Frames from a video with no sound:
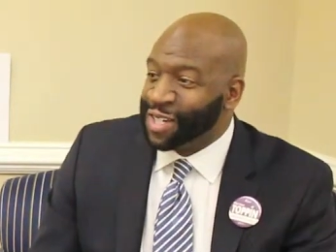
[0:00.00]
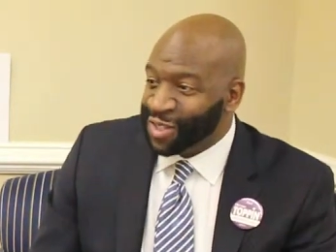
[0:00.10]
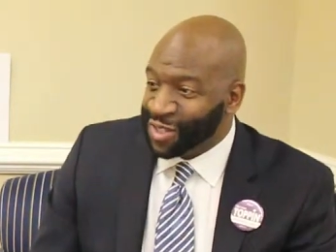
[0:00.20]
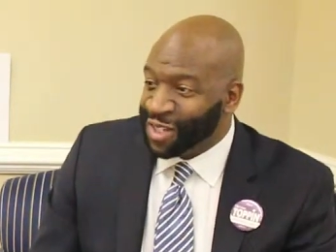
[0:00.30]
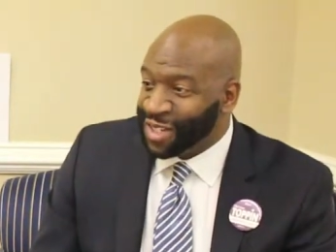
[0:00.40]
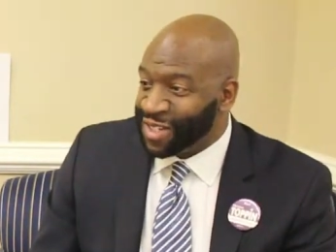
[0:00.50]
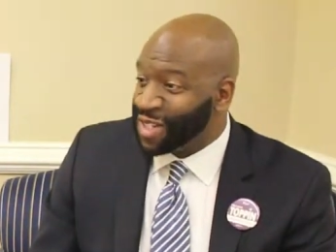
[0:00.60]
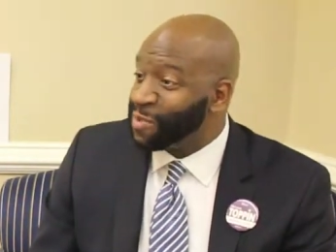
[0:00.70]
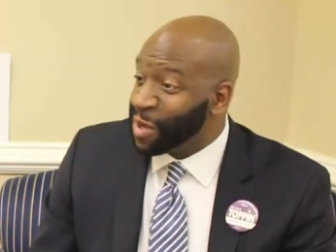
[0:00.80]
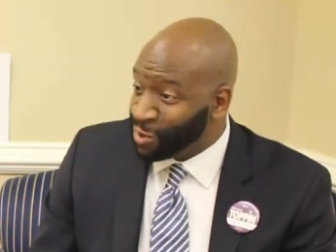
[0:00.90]
she is a
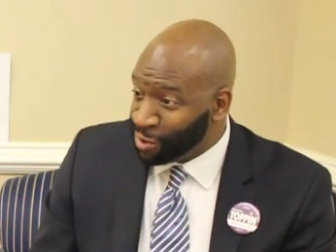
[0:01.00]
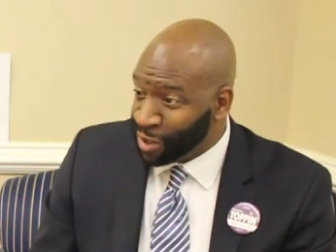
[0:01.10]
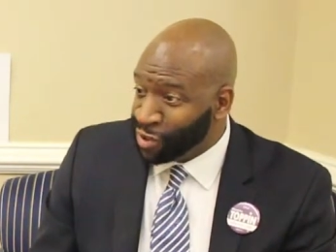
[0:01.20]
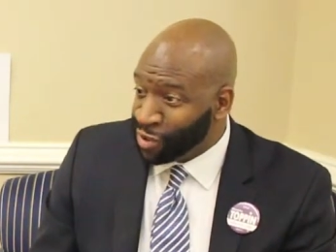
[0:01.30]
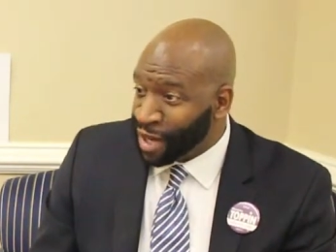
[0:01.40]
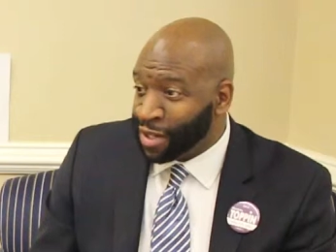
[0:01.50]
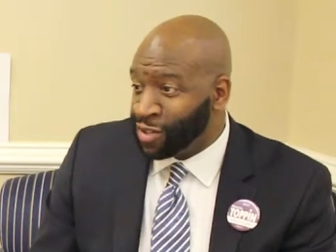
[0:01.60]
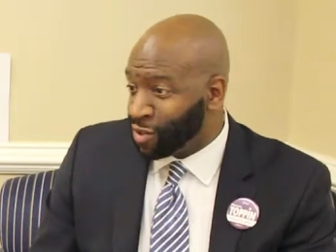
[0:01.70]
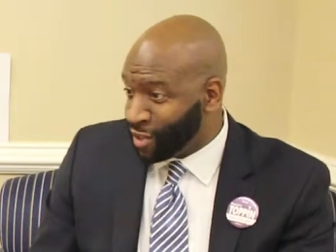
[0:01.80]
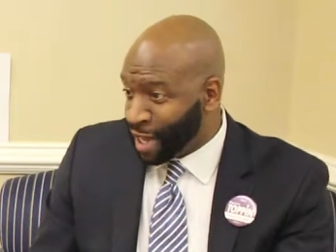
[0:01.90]
special needs child.
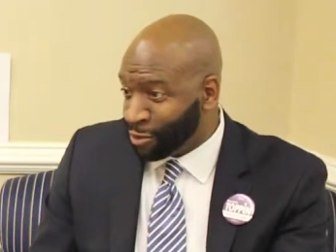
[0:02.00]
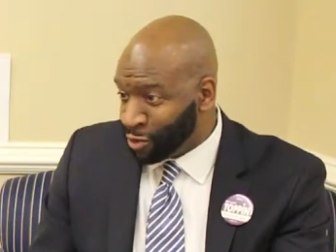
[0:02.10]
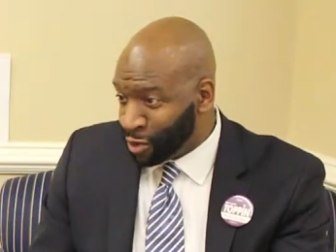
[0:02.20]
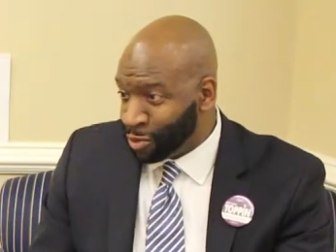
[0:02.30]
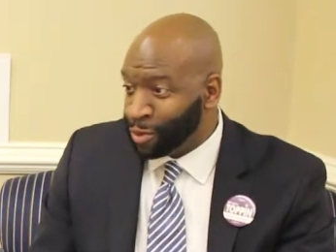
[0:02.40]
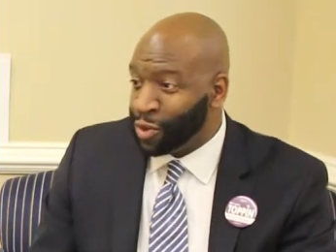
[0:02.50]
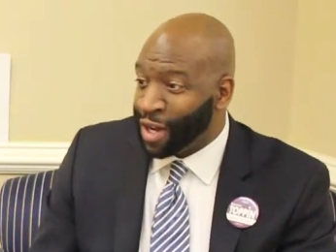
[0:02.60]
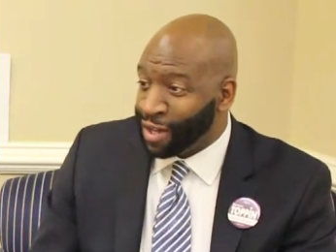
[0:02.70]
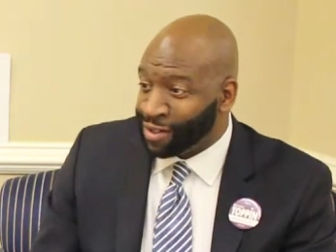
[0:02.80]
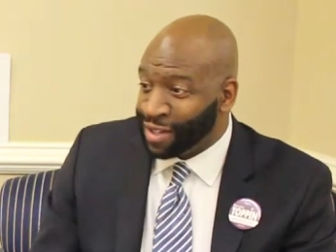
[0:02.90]
She's a Down syndrome
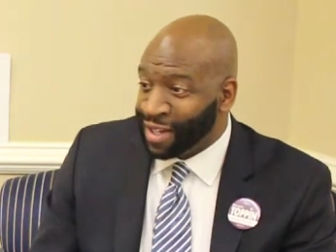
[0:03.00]
child.